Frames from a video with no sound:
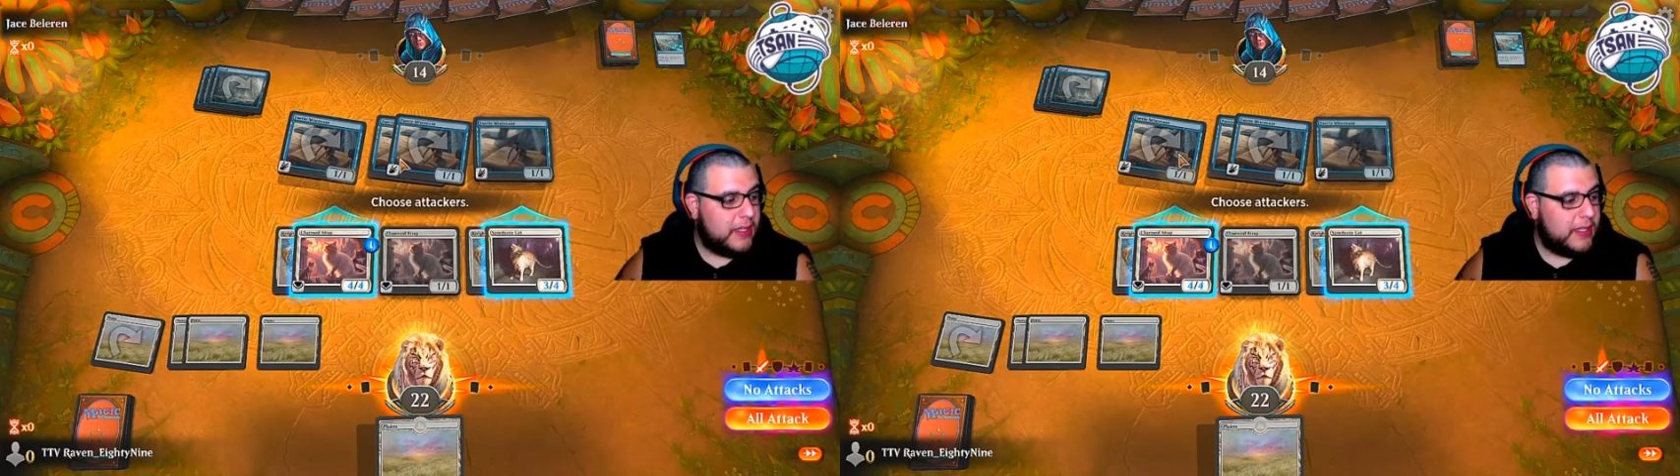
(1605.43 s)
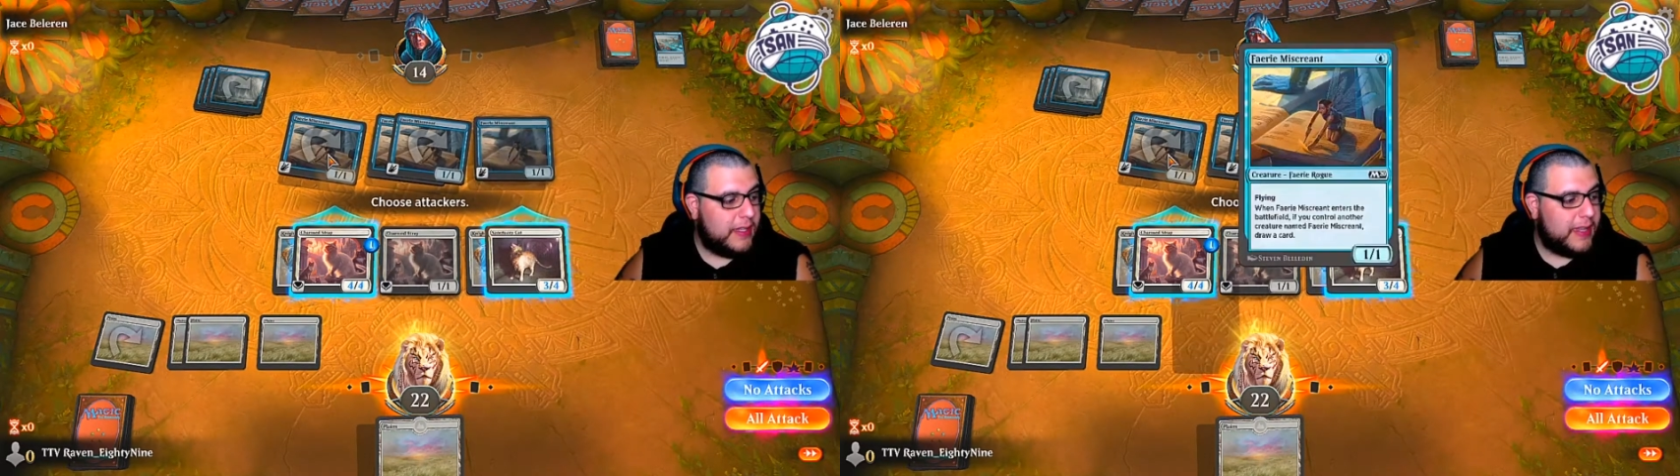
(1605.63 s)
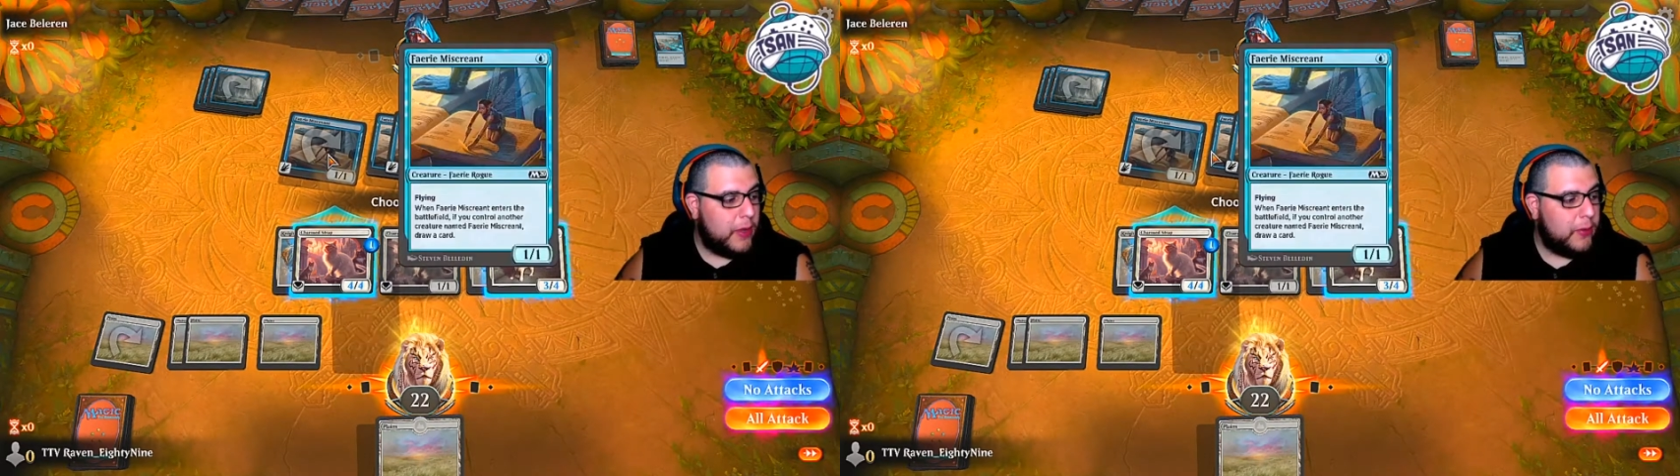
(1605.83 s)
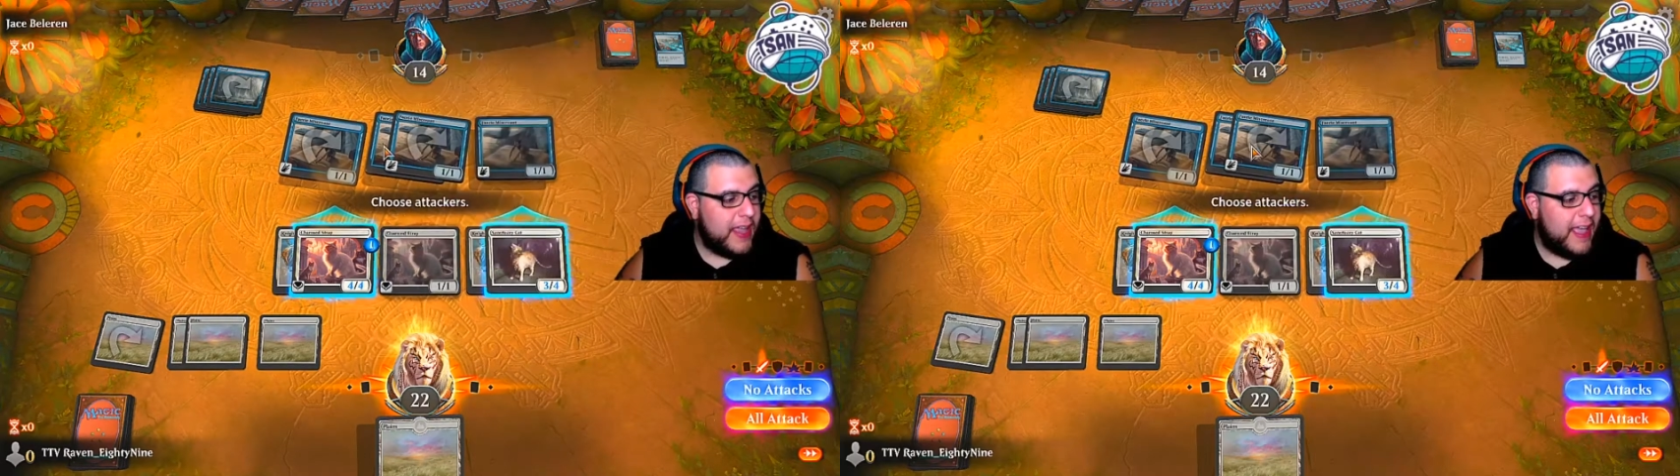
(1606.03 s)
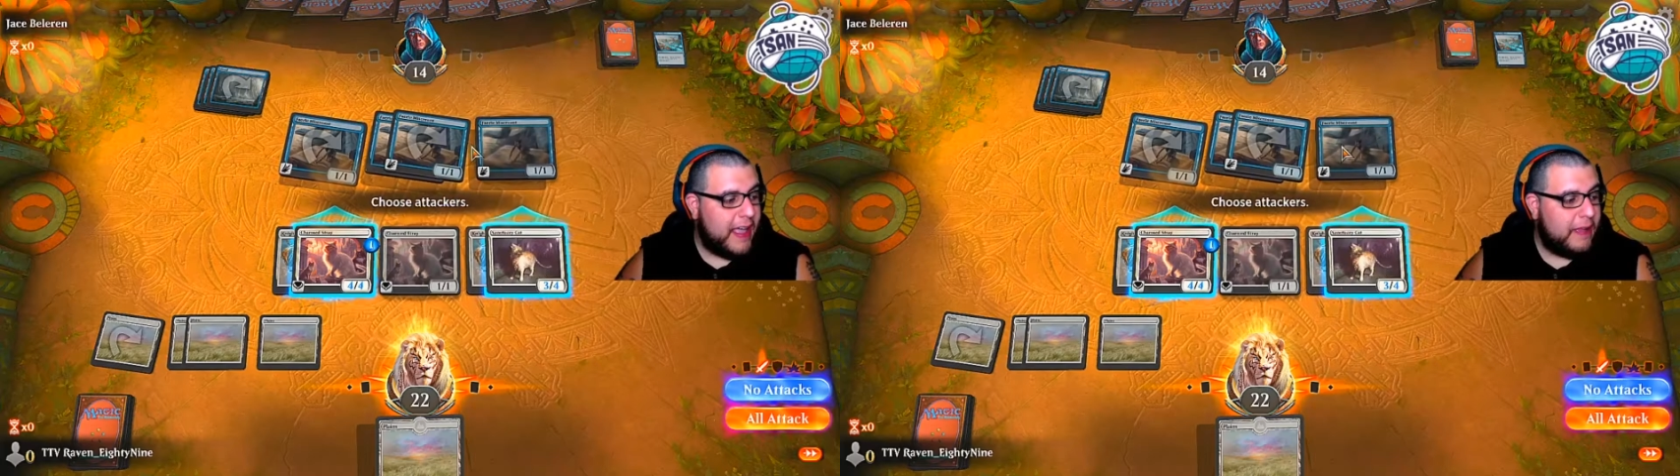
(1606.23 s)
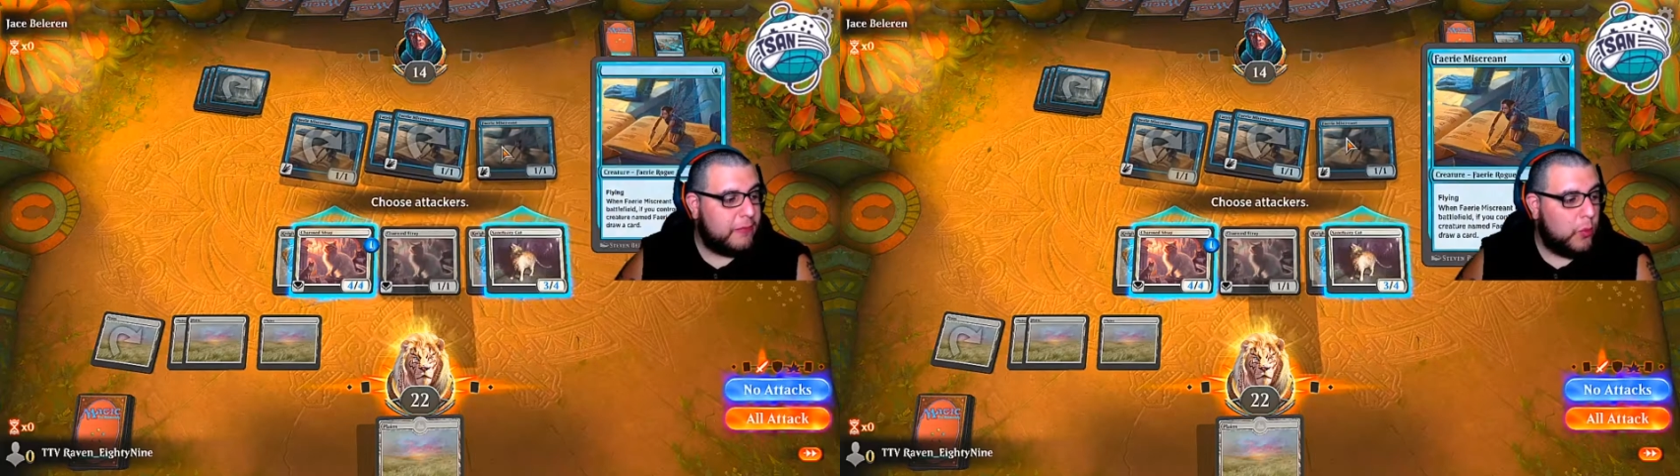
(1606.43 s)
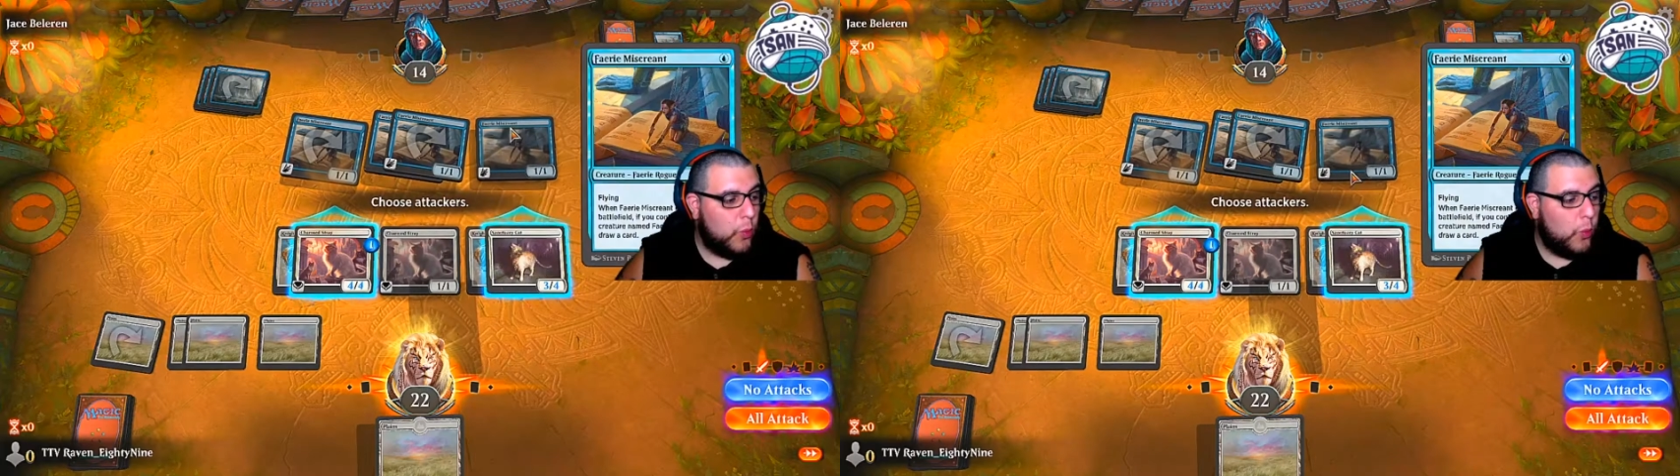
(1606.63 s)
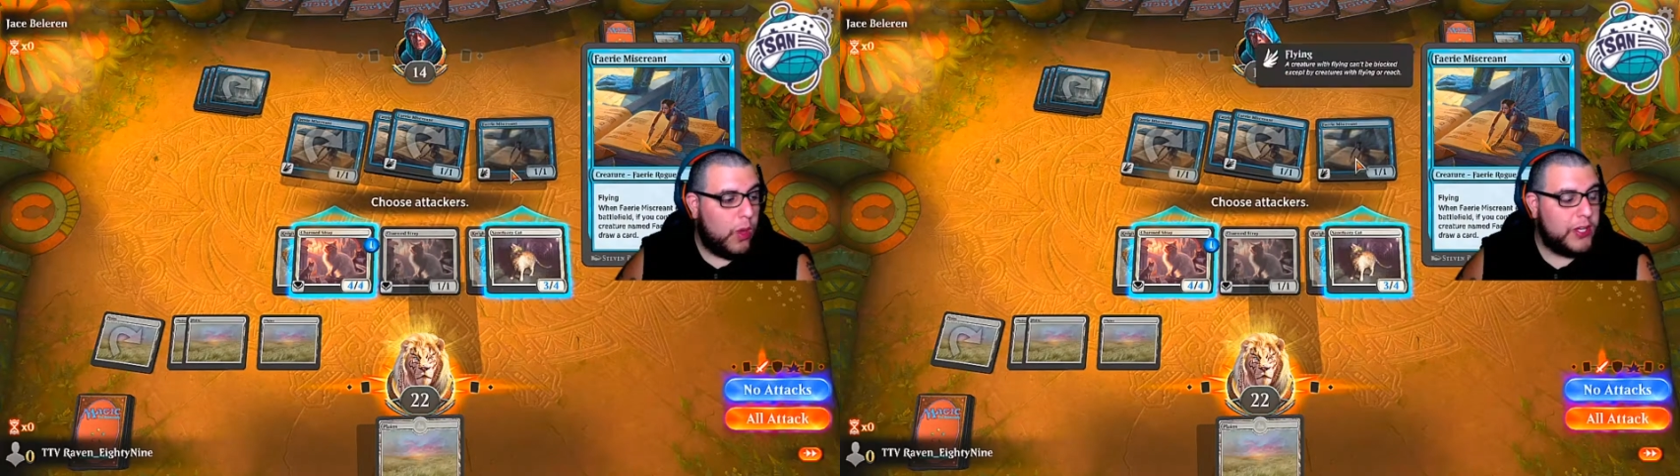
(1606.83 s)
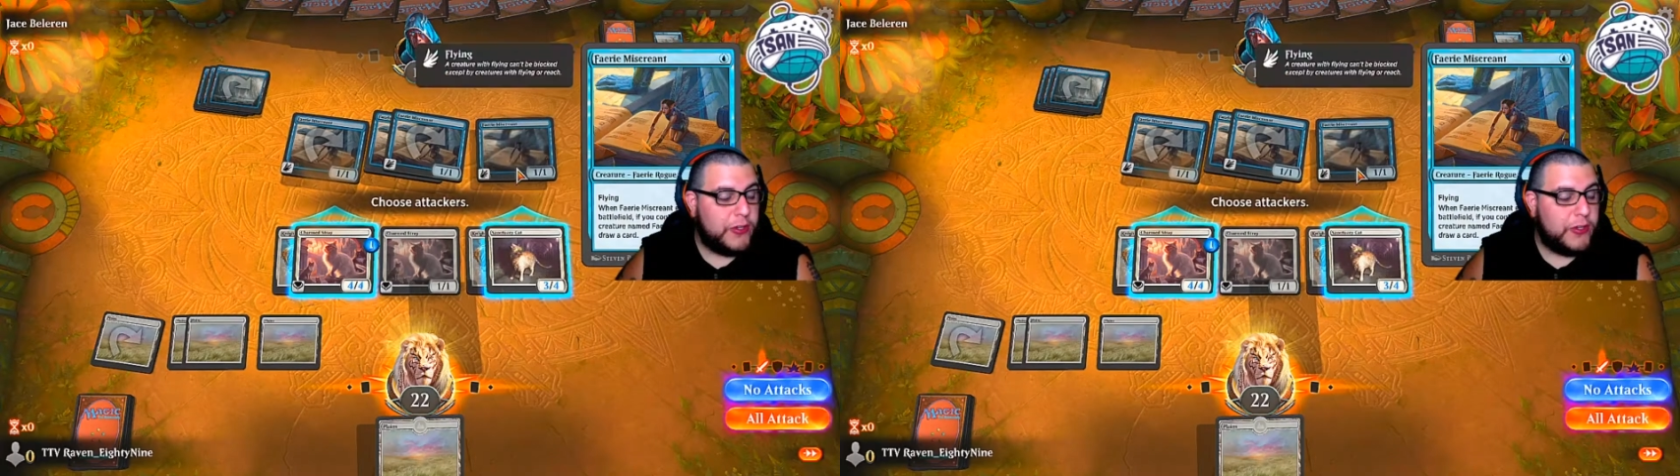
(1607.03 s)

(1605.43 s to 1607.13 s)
They only have one